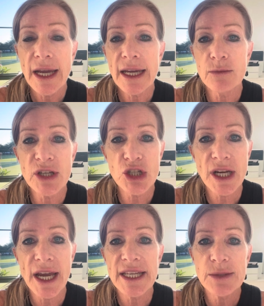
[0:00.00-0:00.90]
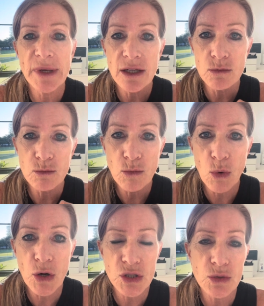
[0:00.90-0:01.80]
in which case we can
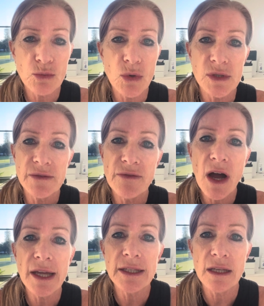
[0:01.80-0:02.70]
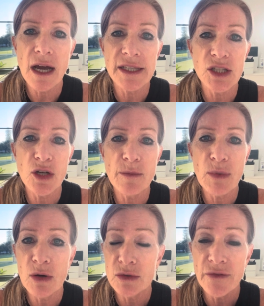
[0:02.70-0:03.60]
work towards finalising your
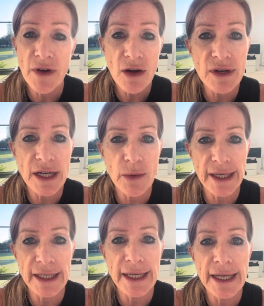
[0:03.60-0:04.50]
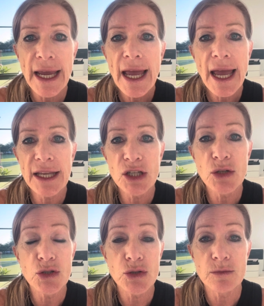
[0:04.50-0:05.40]
bond very quickly and
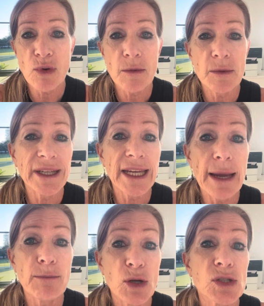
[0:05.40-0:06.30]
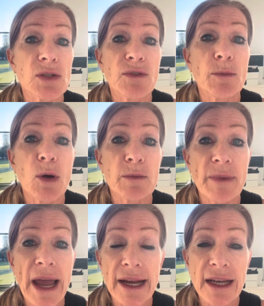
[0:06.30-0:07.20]
you should probably get most of your bond
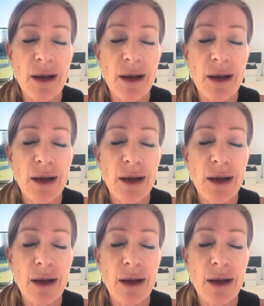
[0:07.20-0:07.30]
back.